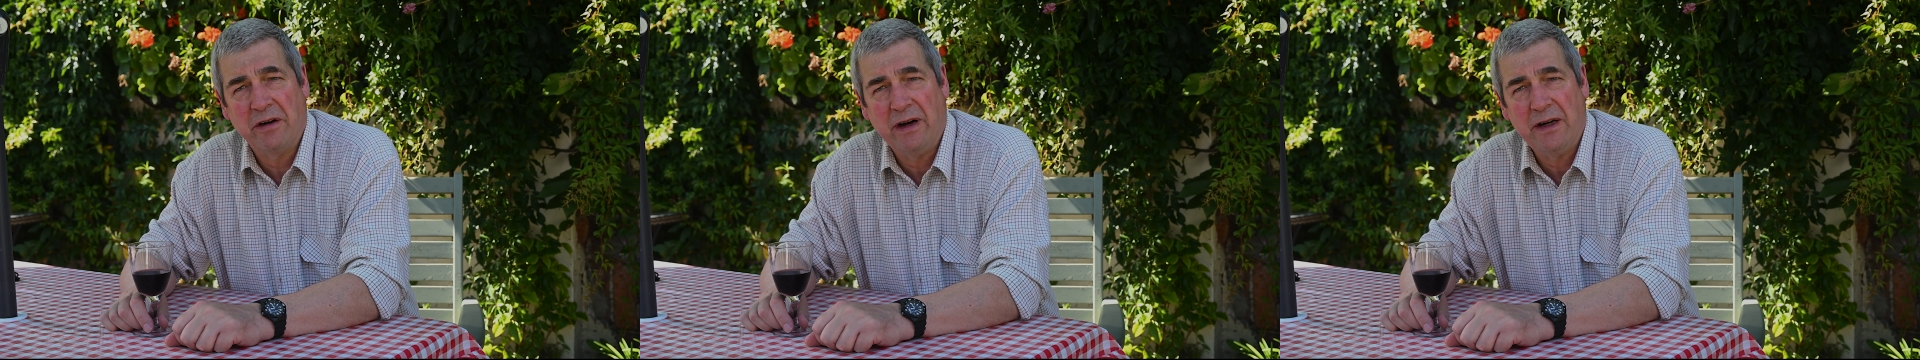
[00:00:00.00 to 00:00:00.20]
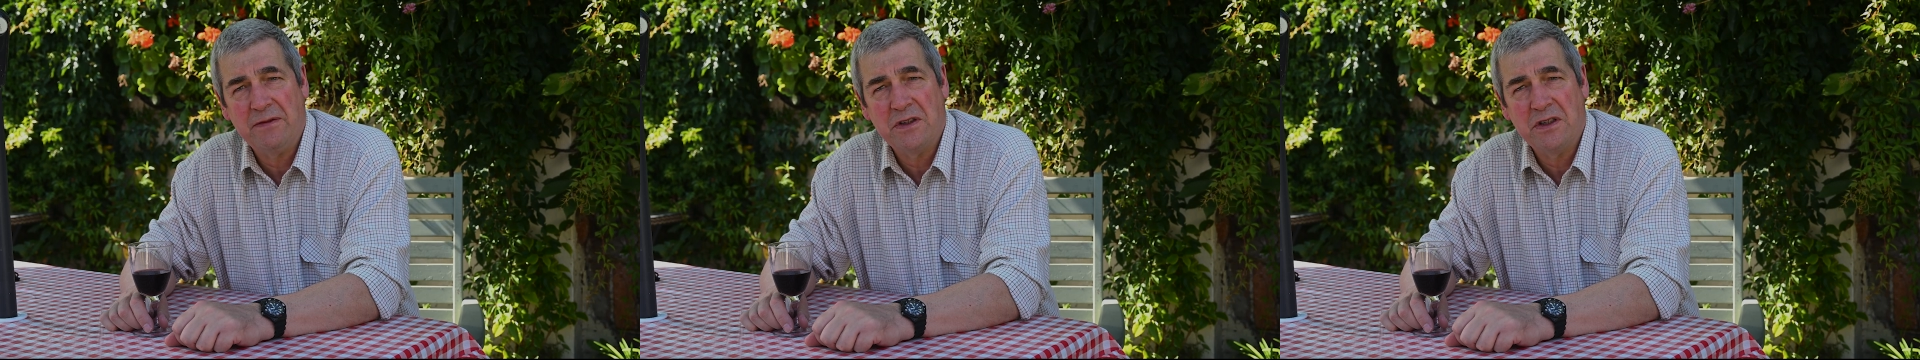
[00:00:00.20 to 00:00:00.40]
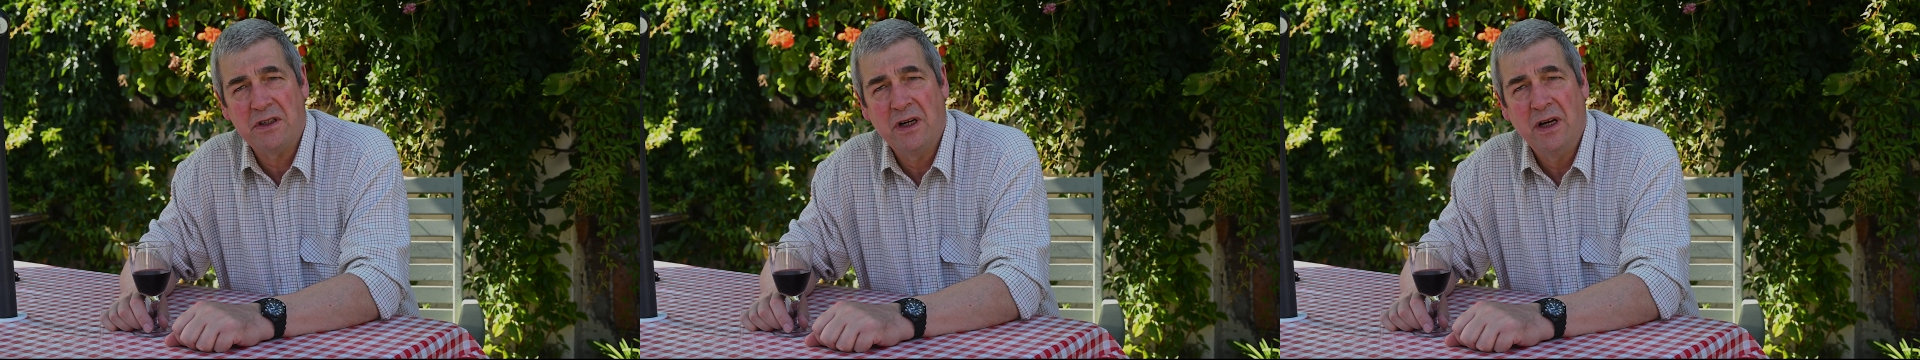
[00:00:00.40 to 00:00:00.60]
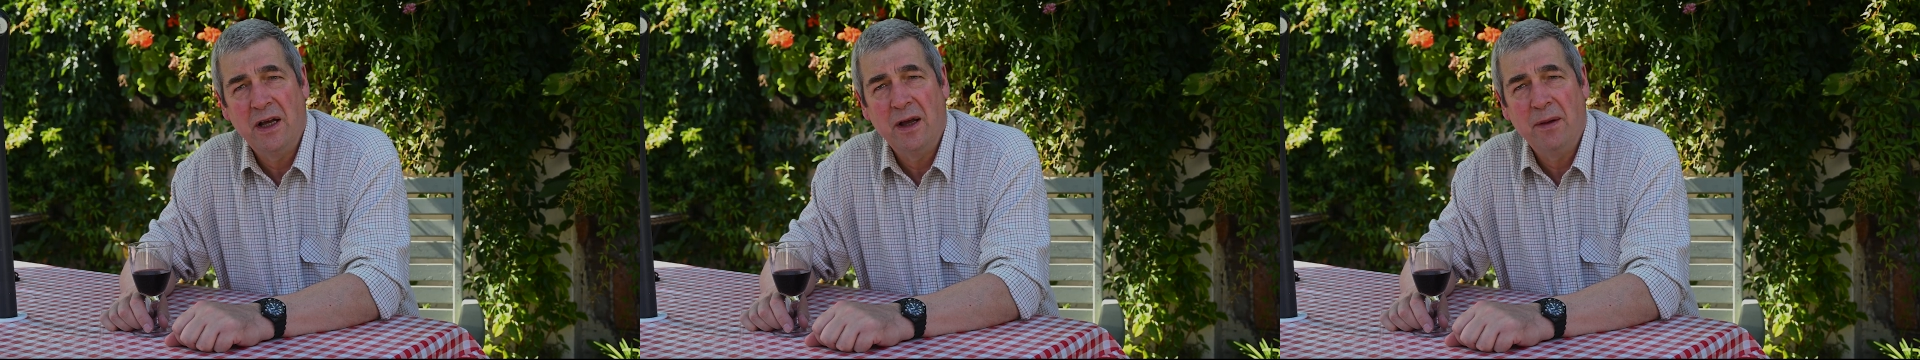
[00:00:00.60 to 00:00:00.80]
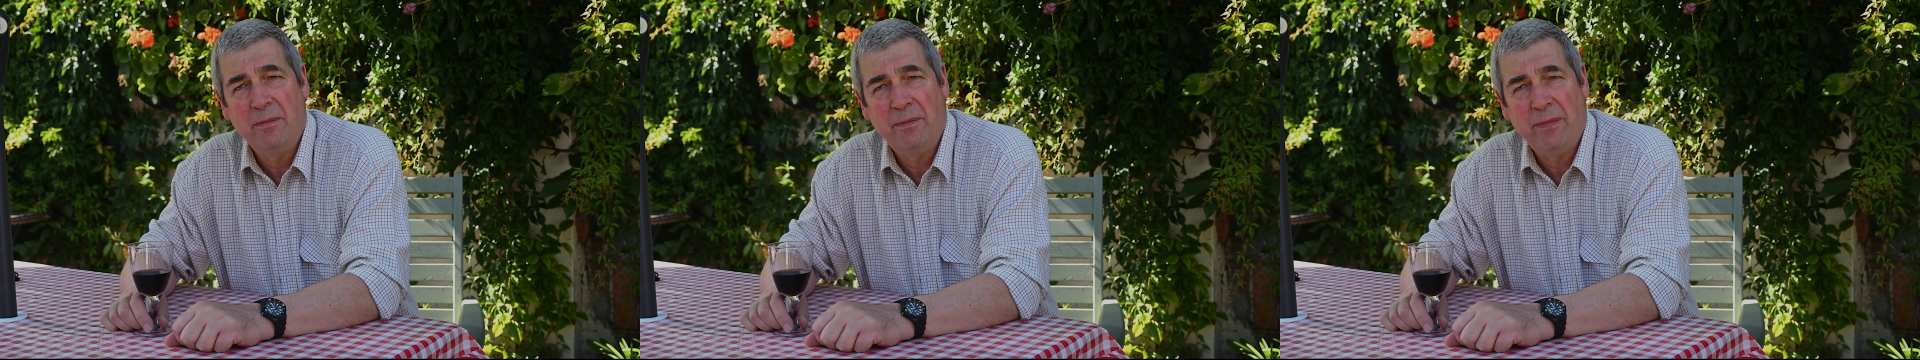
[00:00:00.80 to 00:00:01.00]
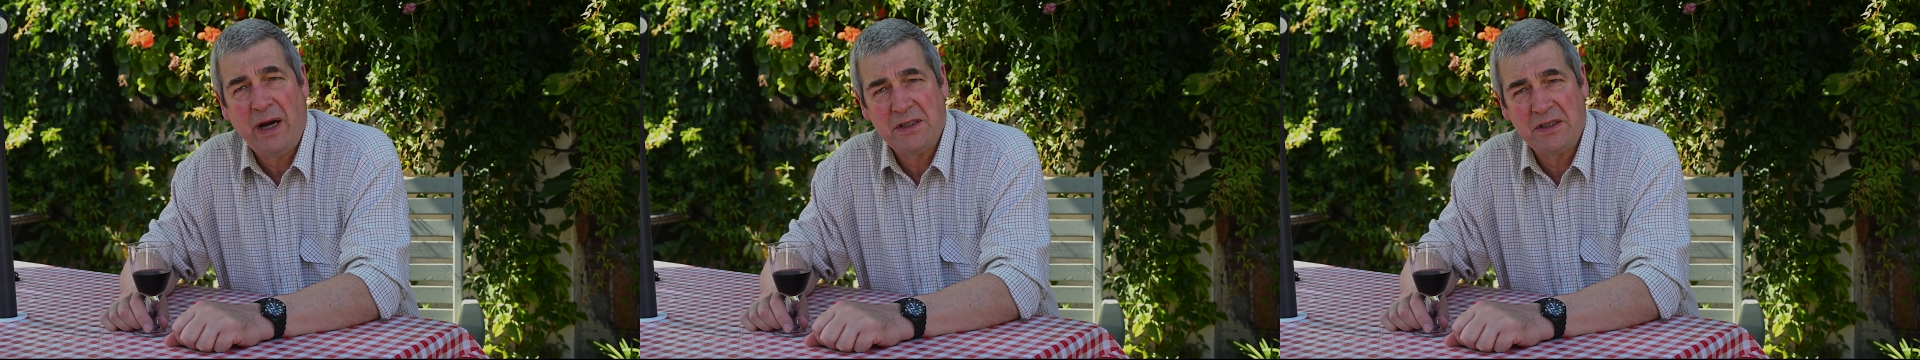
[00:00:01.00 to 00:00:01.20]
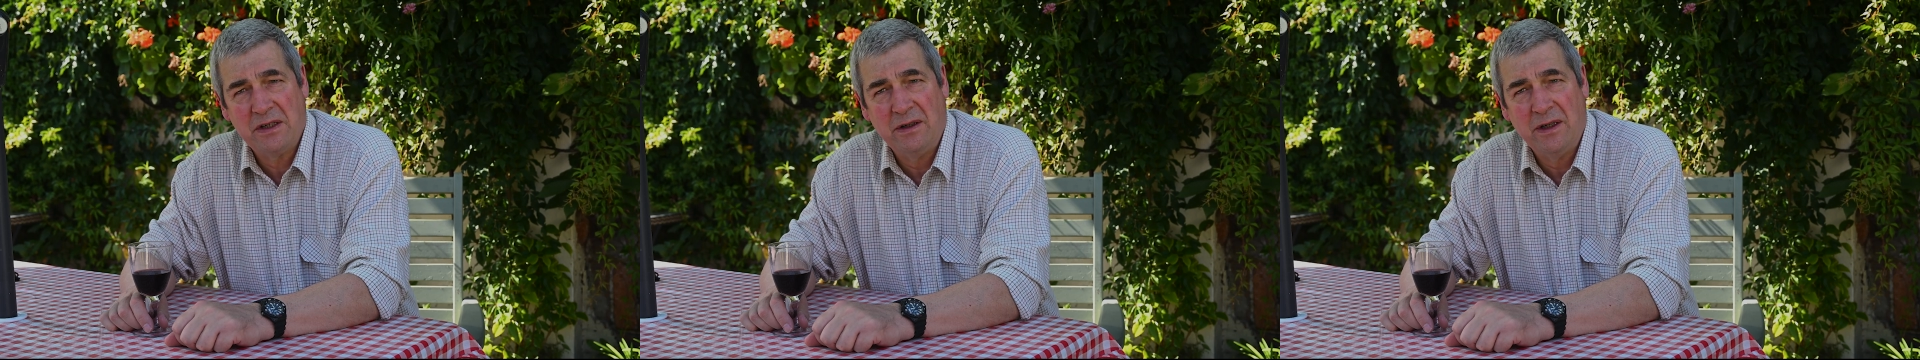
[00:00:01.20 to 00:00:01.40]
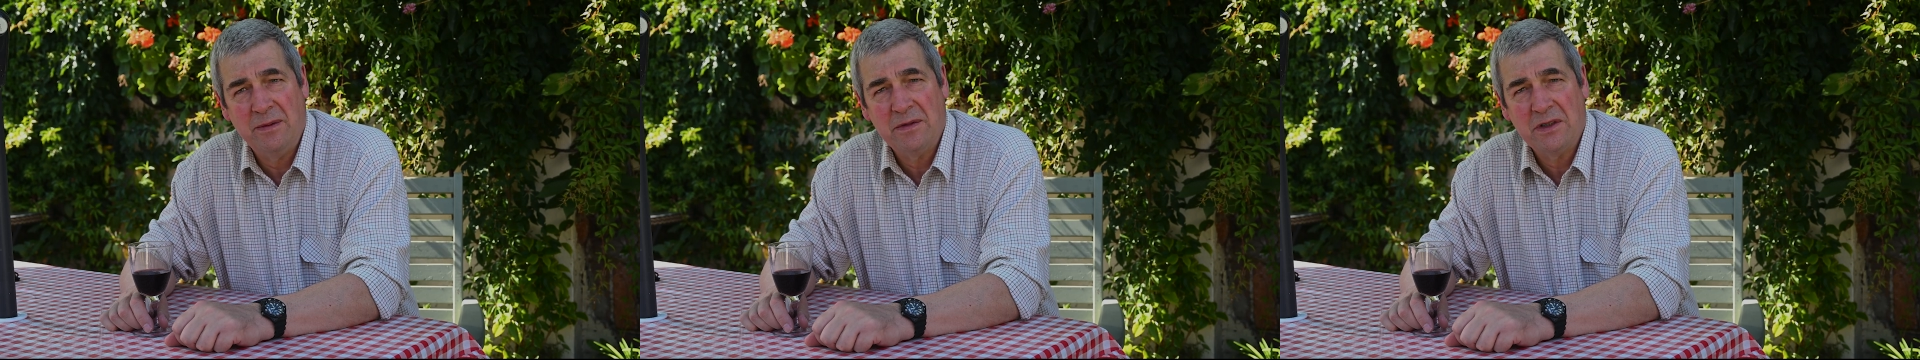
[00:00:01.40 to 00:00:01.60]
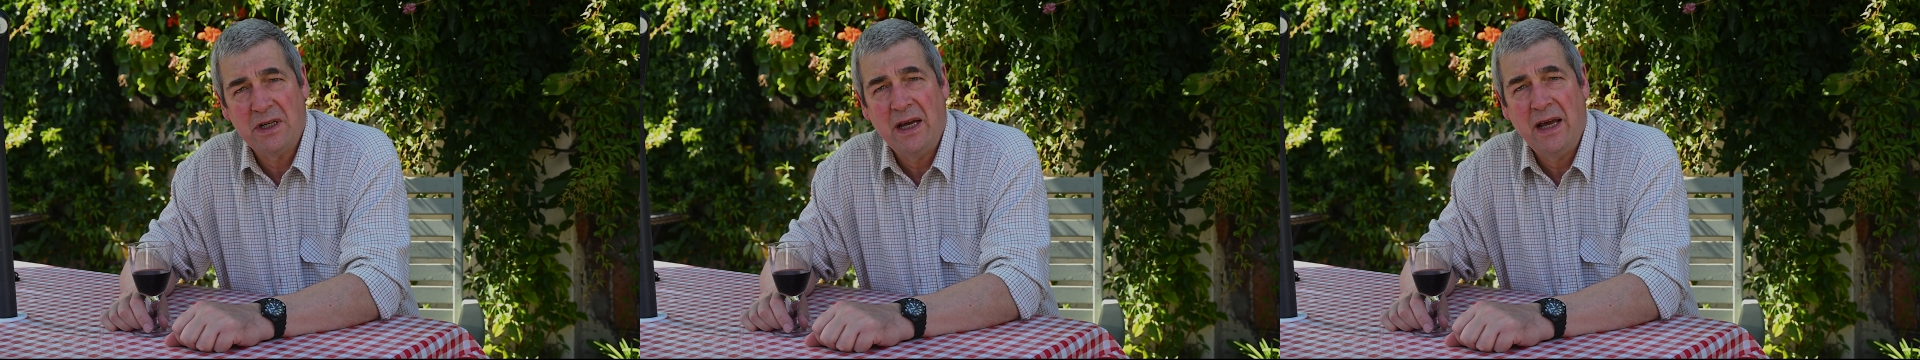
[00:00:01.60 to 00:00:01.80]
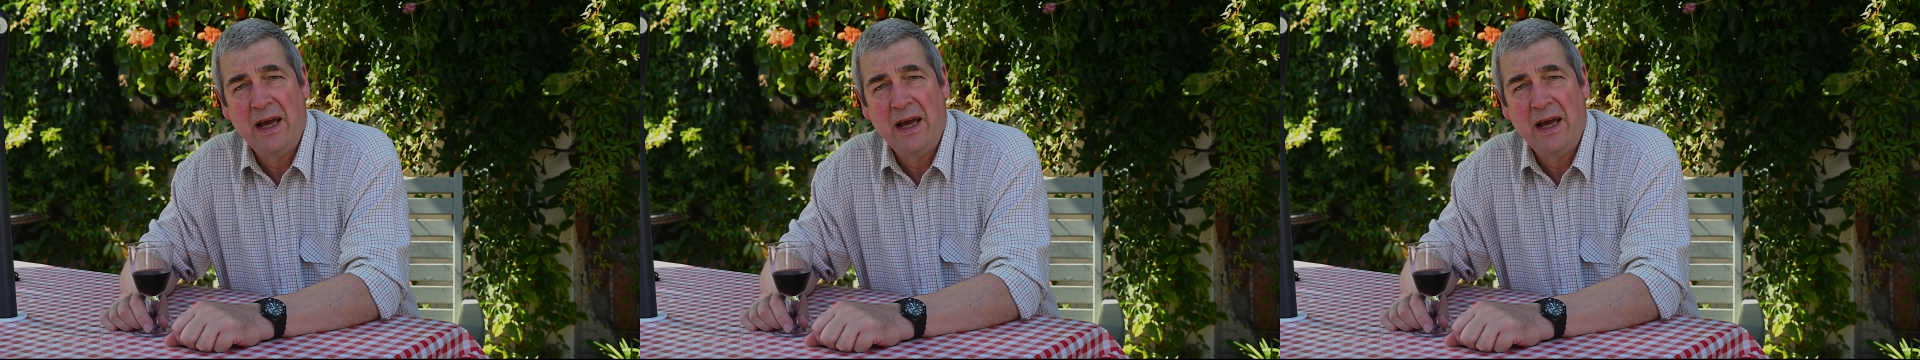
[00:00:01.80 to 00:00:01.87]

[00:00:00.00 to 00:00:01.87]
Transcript: crafts, pastimes,